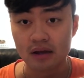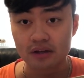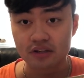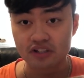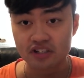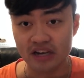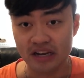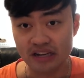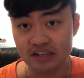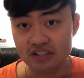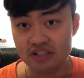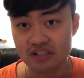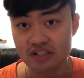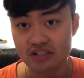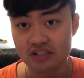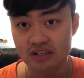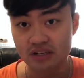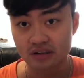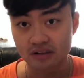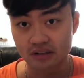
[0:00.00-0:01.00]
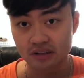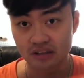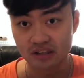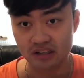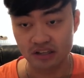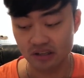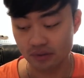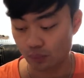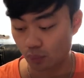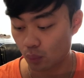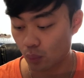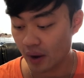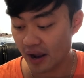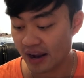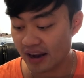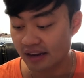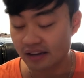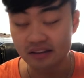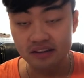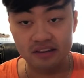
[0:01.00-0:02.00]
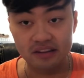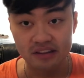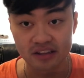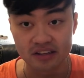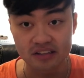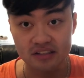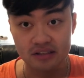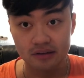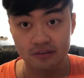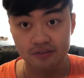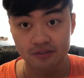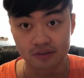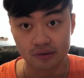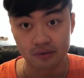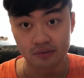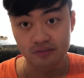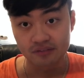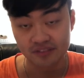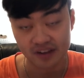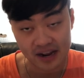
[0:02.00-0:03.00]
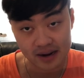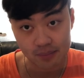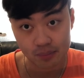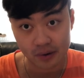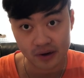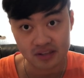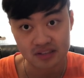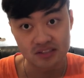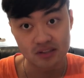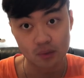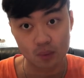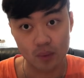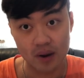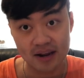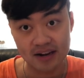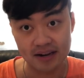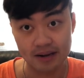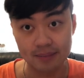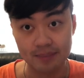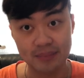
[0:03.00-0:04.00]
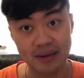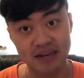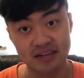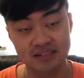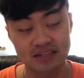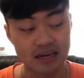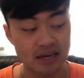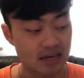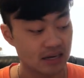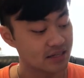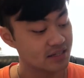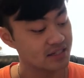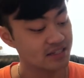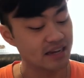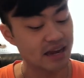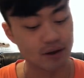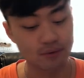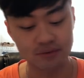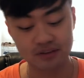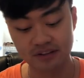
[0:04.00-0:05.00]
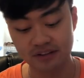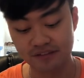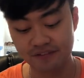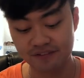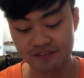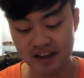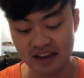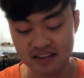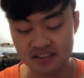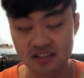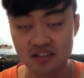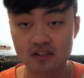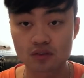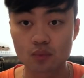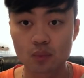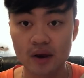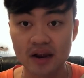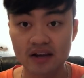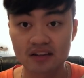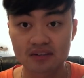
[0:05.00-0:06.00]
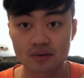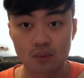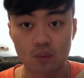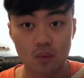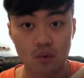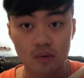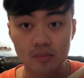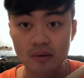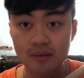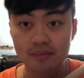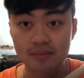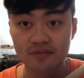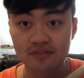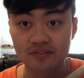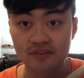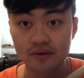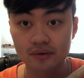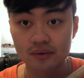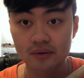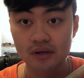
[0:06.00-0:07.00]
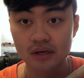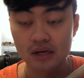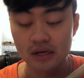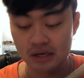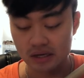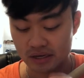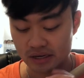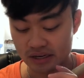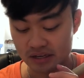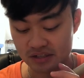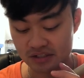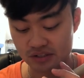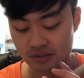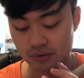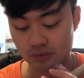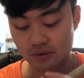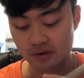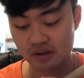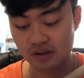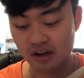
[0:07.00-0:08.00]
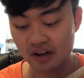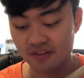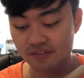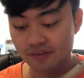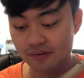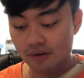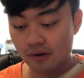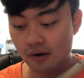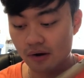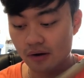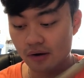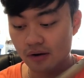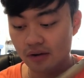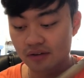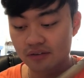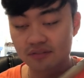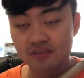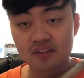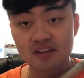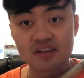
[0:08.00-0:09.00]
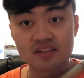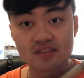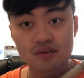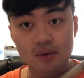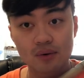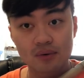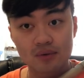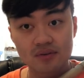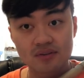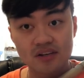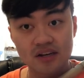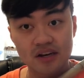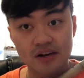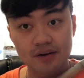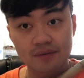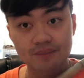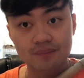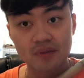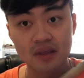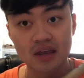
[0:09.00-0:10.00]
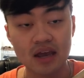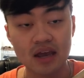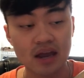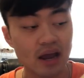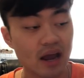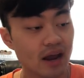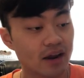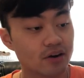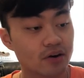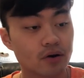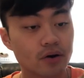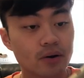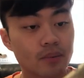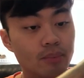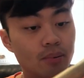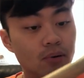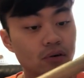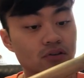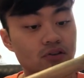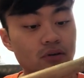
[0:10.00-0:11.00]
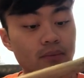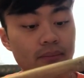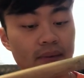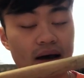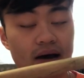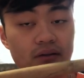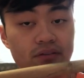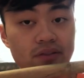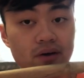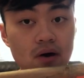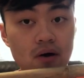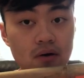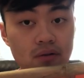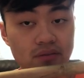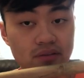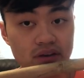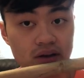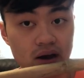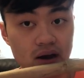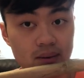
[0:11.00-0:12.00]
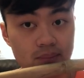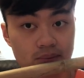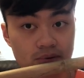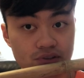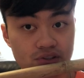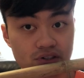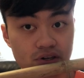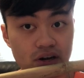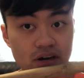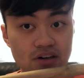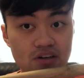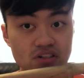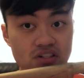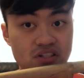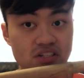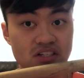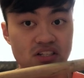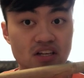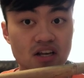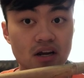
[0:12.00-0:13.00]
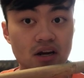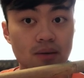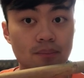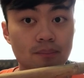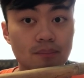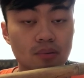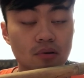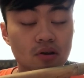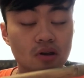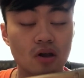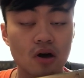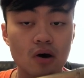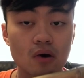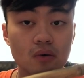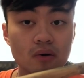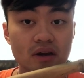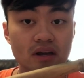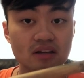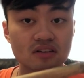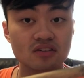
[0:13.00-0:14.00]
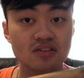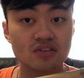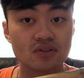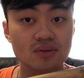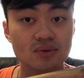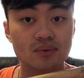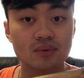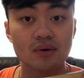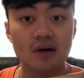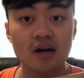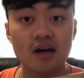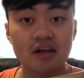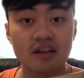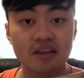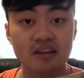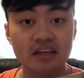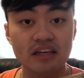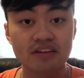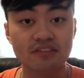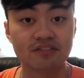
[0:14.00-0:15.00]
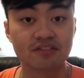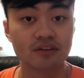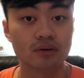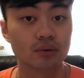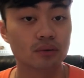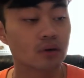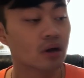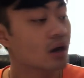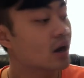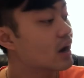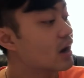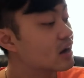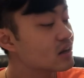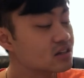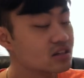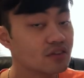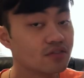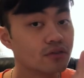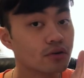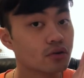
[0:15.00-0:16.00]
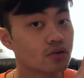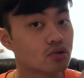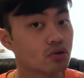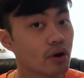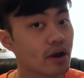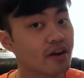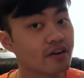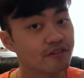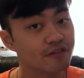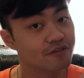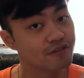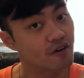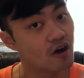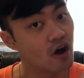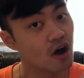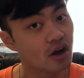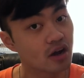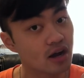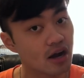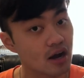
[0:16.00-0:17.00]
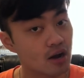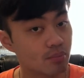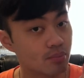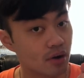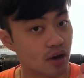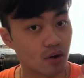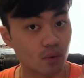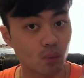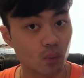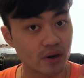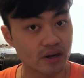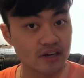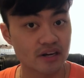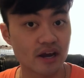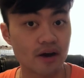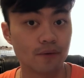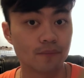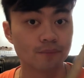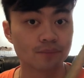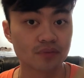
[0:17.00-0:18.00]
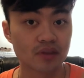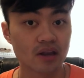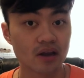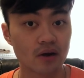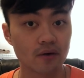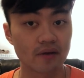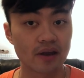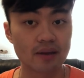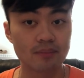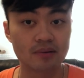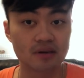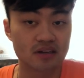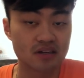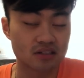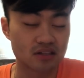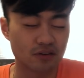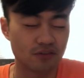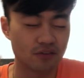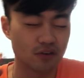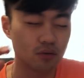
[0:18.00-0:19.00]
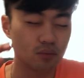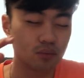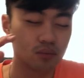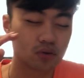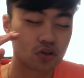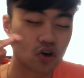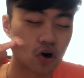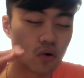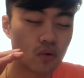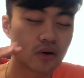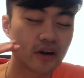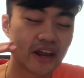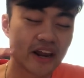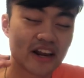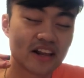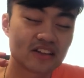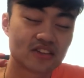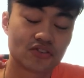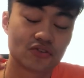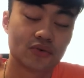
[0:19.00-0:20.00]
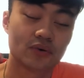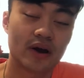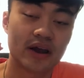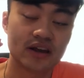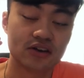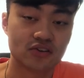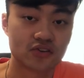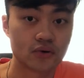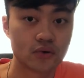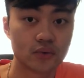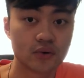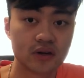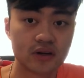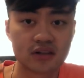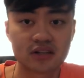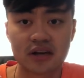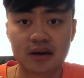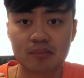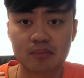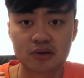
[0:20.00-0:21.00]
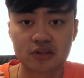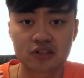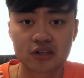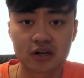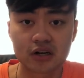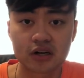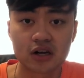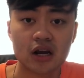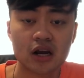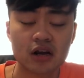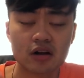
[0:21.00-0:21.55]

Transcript: changes the way this flute vibrates, the way it makes sound. And the fastest way to warm up a flute is to cover all of these holes here and you're gonna put your mouth on the embouchure and you're just gonna blow into the flute as if you're trying to fog up a window, okay? Because if you don't get it to a tuning temperature,